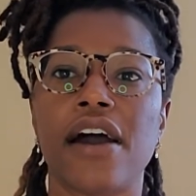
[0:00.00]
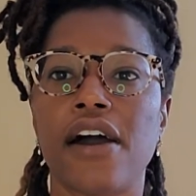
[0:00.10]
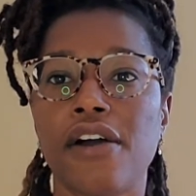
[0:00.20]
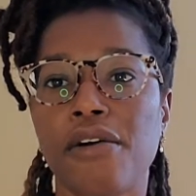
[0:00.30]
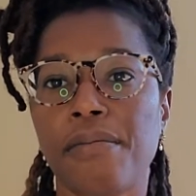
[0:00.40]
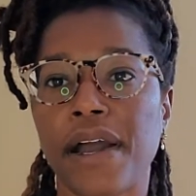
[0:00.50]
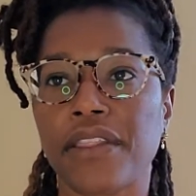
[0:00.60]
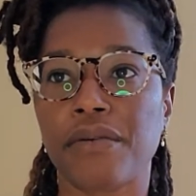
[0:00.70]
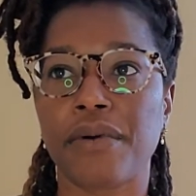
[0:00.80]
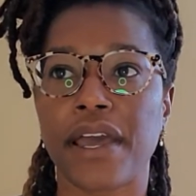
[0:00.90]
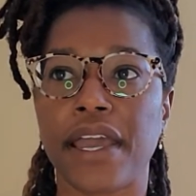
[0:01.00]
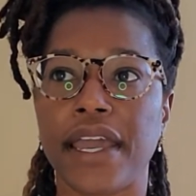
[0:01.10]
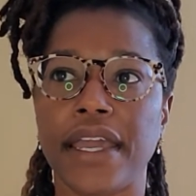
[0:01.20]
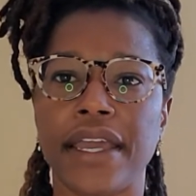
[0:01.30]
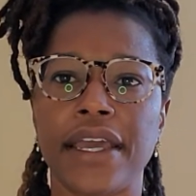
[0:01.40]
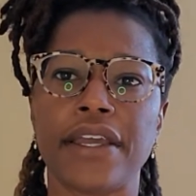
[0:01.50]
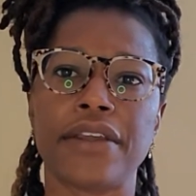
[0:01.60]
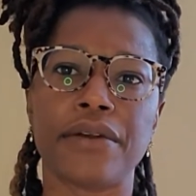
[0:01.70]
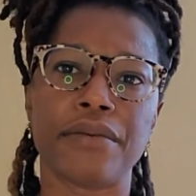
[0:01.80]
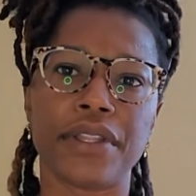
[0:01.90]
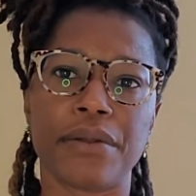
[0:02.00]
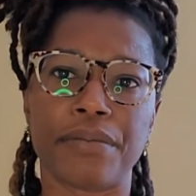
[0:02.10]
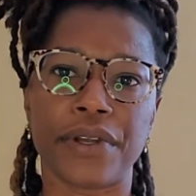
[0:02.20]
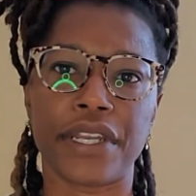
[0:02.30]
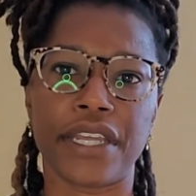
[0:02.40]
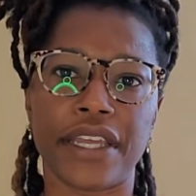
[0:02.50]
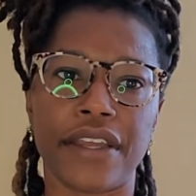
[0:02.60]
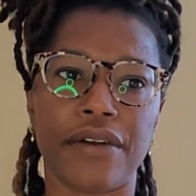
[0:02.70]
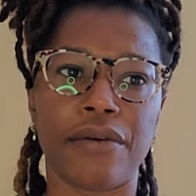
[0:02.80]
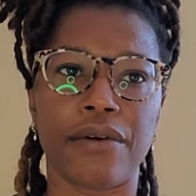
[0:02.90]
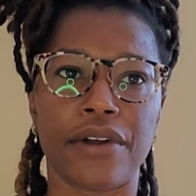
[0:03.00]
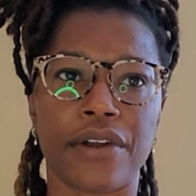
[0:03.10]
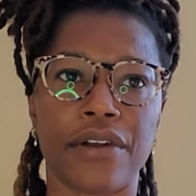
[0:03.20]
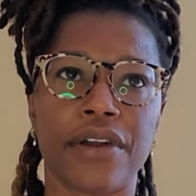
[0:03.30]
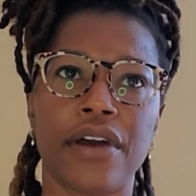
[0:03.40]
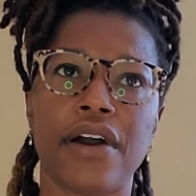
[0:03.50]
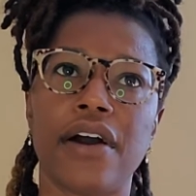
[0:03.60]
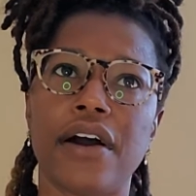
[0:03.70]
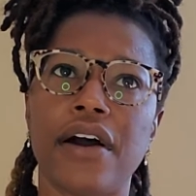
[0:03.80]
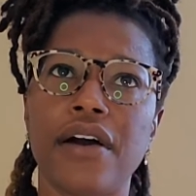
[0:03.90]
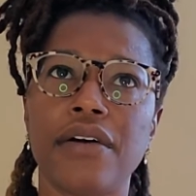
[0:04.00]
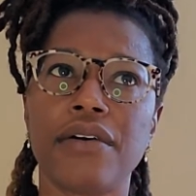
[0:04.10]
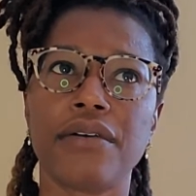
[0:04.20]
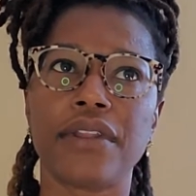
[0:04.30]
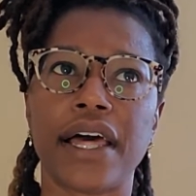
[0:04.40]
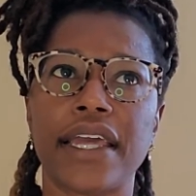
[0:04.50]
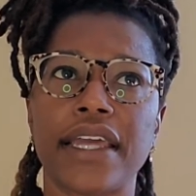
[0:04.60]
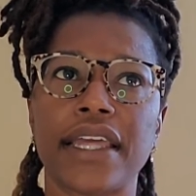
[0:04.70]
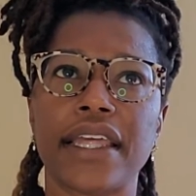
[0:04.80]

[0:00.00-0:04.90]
oh, by the way, you're really pretty, or oh, like,